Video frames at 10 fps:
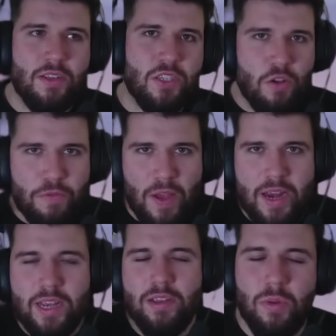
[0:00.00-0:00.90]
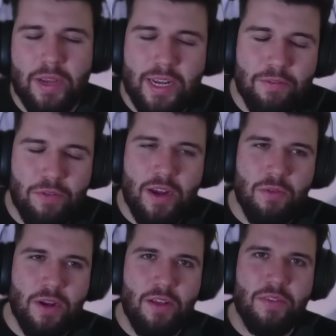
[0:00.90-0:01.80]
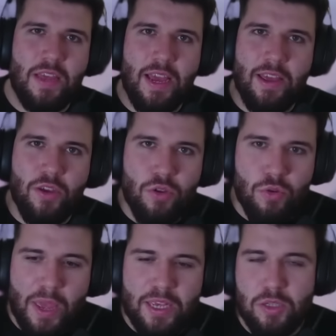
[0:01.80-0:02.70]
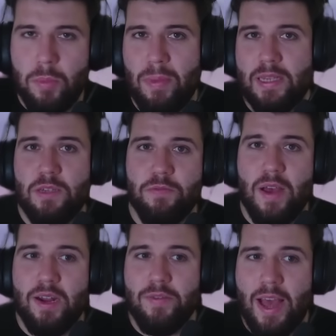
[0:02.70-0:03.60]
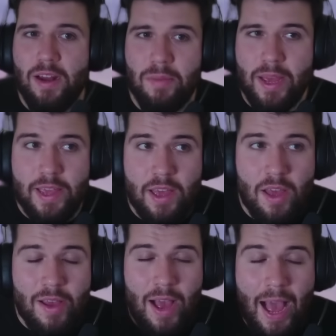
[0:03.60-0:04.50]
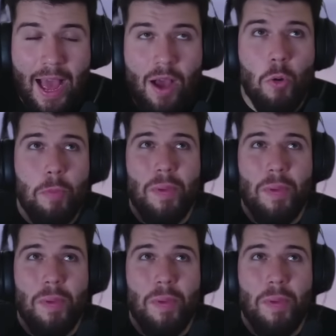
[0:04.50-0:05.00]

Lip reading: So for anyone out there who is a massive fan of anime, how